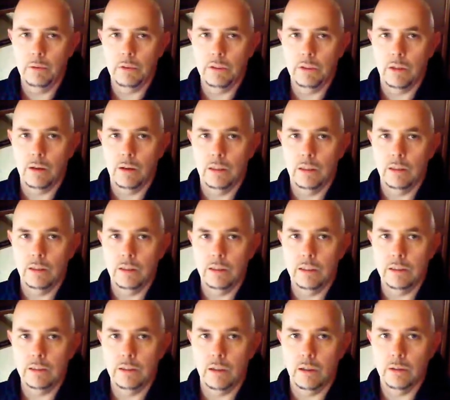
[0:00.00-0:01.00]
installing on
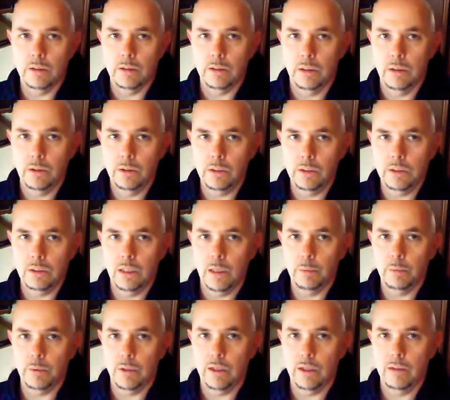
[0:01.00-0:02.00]
this also, just to
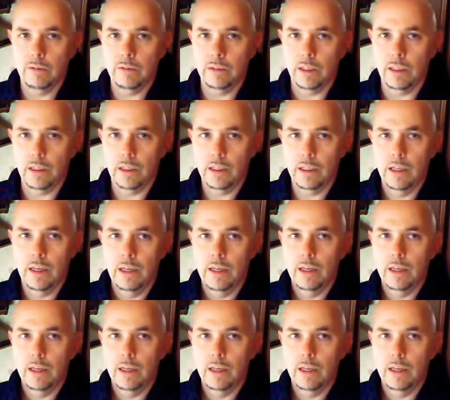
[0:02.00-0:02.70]
upgrade everything.